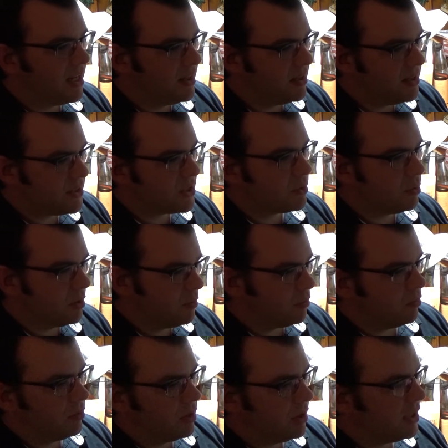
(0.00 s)
this
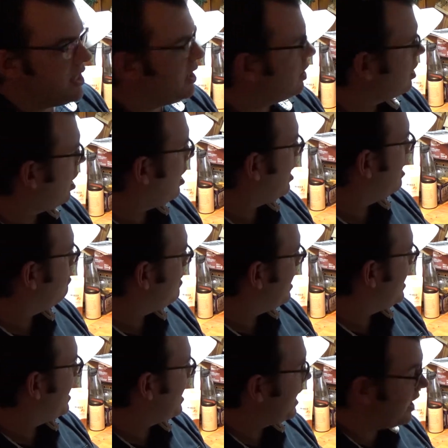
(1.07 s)
one really caught
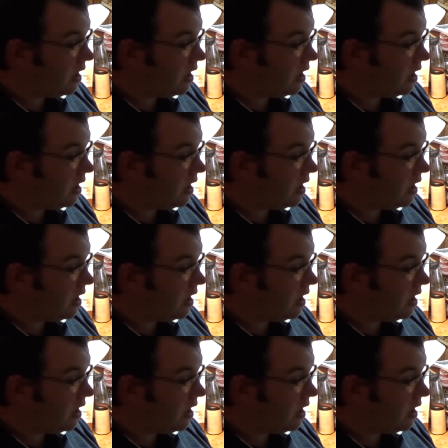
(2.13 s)
my eye,